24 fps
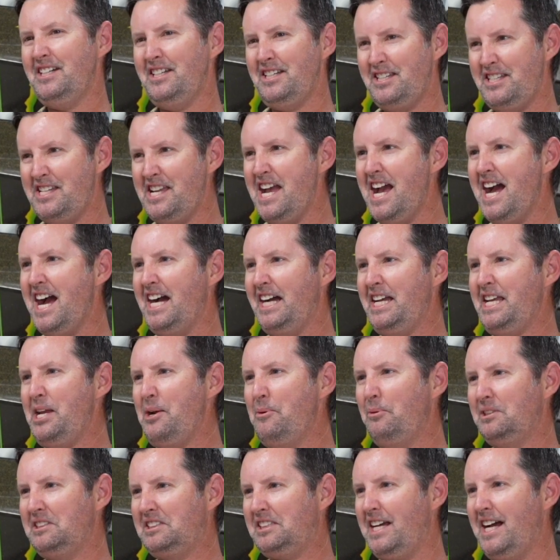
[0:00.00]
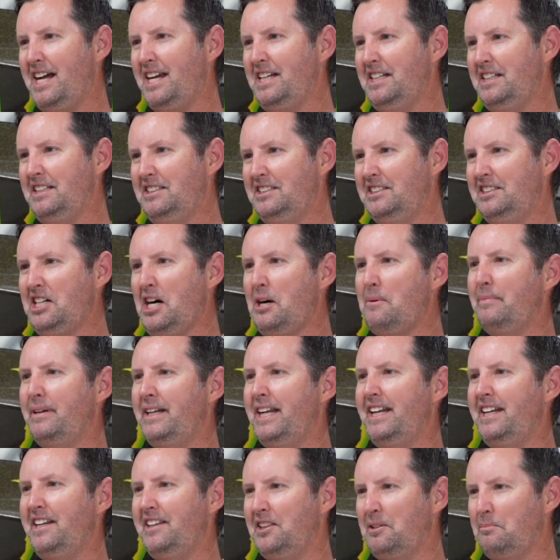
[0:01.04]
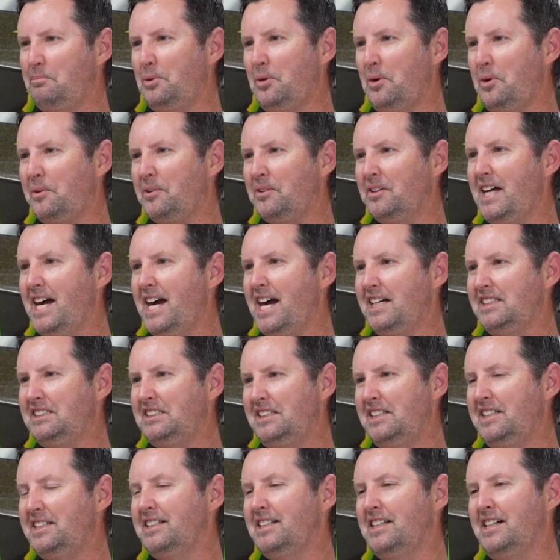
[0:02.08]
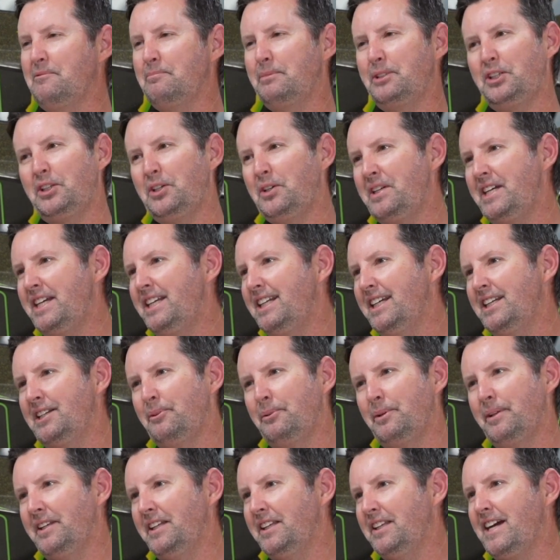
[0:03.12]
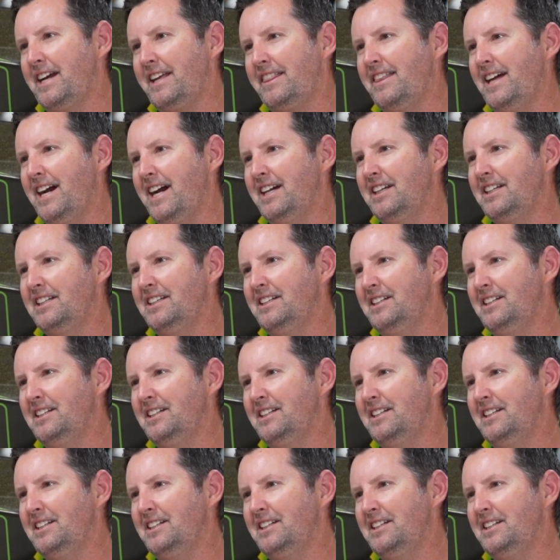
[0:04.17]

yeah, he was kind of dominating the pro class, and I'm sure he didn't really like that